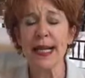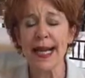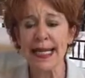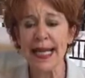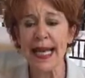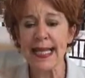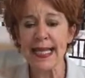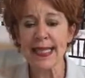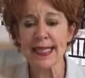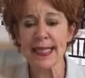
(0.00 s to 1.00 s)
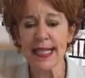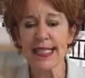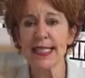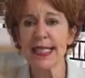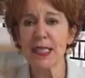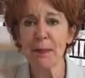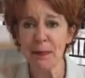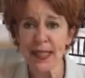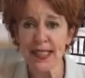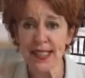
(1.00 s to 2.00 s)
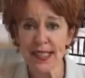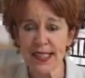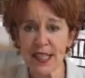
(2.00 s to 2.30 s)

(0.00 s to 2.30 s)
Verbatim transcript: Again, it's, it's, it's a business.